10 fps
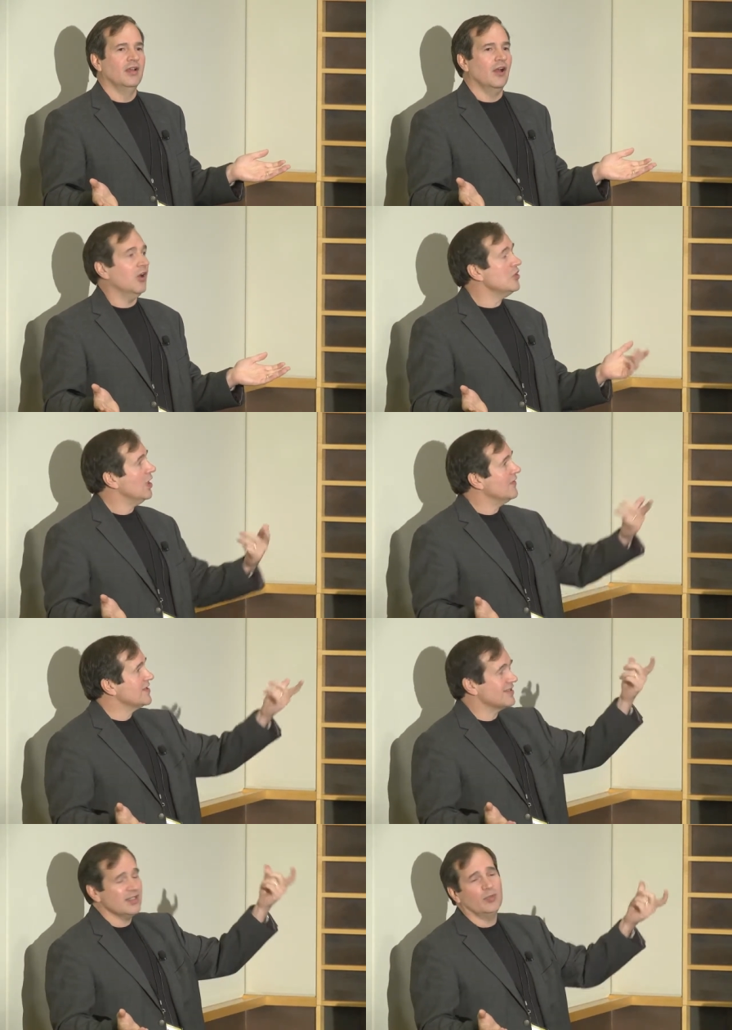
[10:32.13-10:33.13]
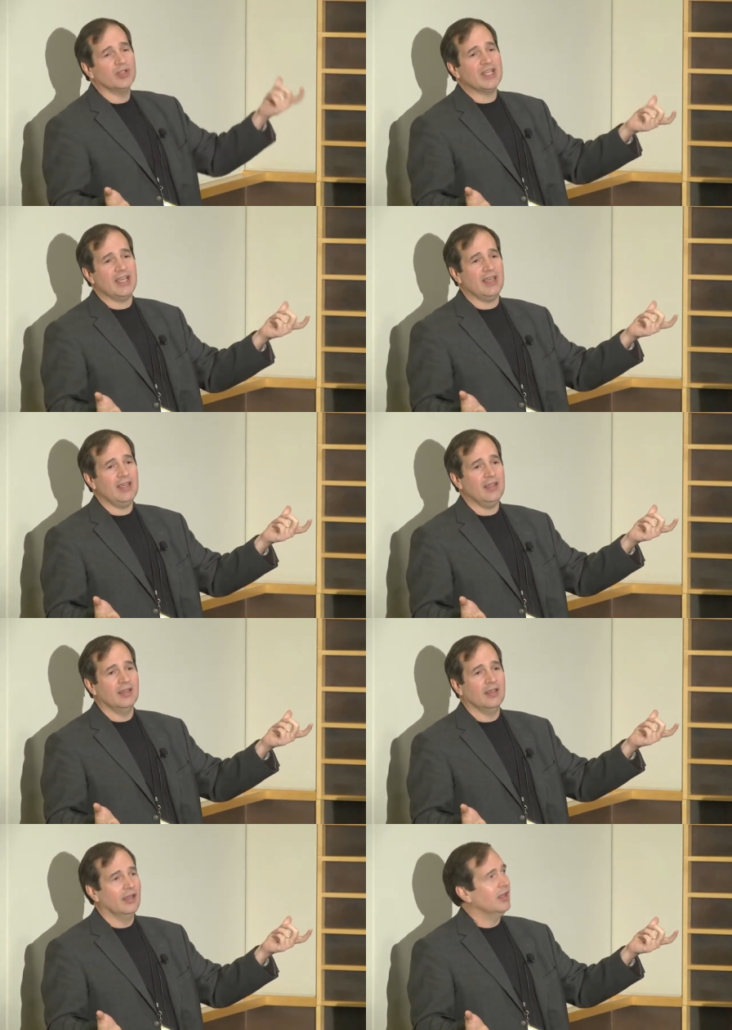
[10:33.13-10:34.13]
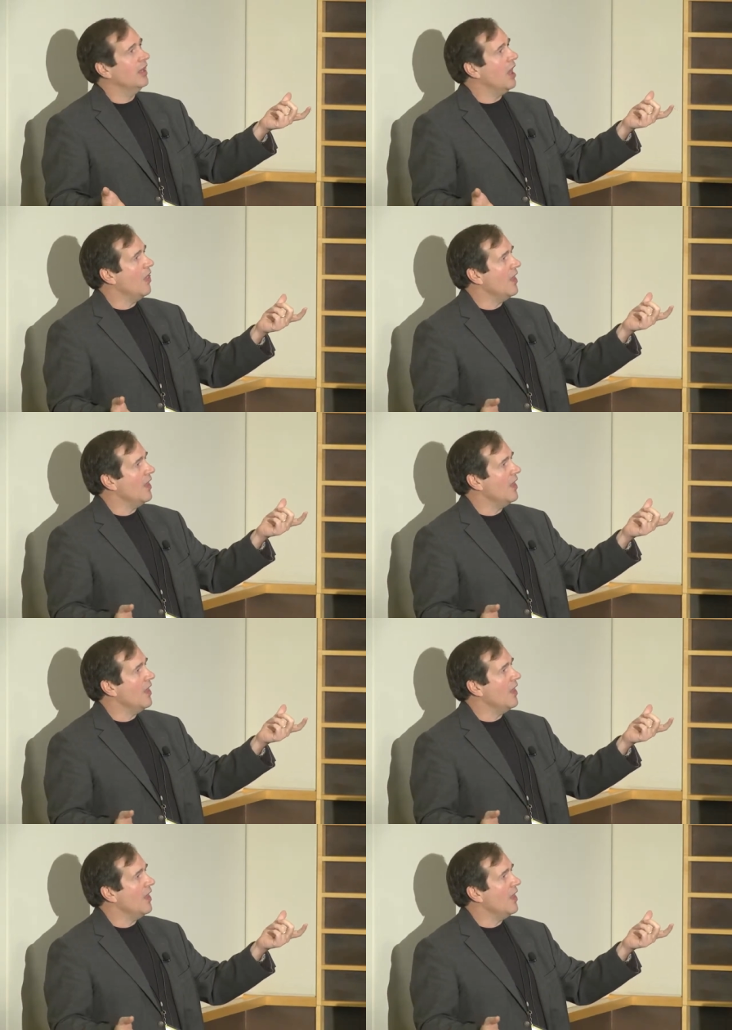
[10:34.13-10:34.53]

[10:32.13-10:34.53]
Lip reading: All you have is a simple key and